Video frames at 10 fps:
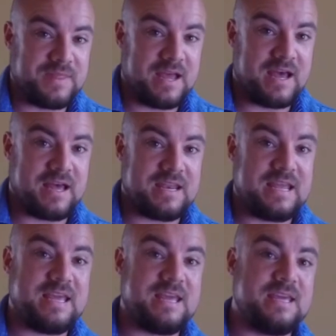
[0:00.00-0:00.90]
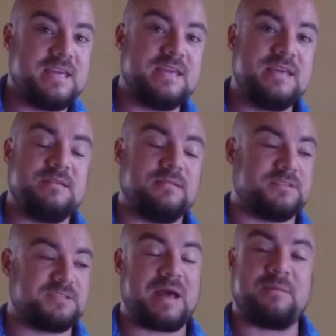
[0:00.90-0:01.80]
and he
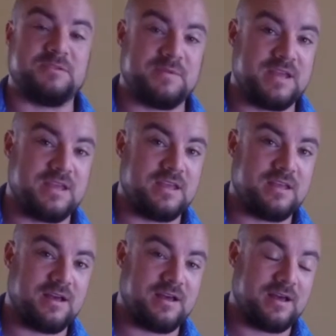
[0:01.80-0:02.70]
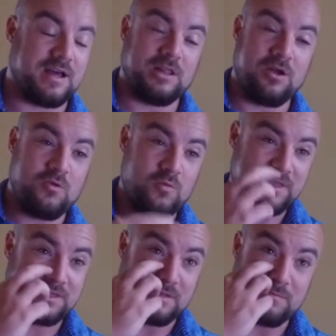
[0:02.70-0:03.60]
spammed me along
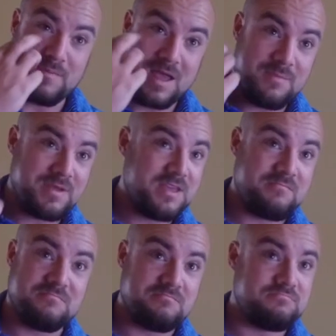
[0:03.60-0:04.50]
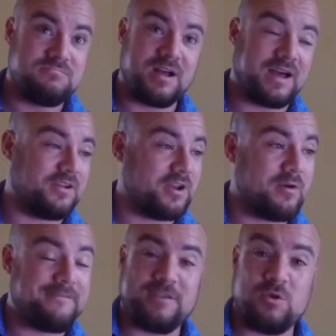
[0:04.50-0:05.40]
with maybe, I don't know,
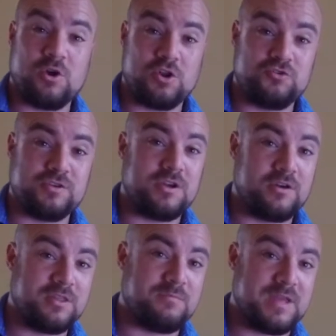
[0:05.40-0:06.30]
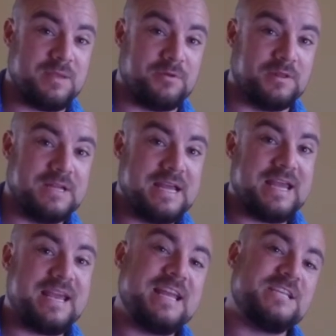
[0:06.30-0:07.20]
a few hundred other people
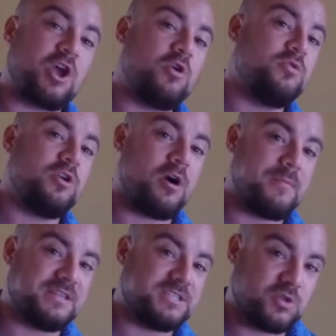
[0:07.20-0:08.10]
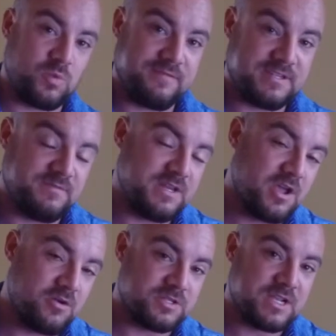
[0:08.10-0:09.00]
in his own comments to one of his
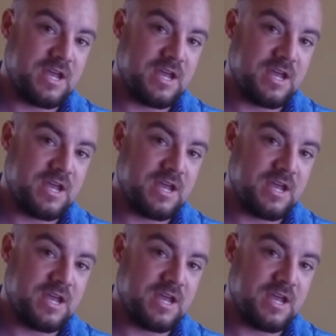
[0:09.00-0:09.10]
videos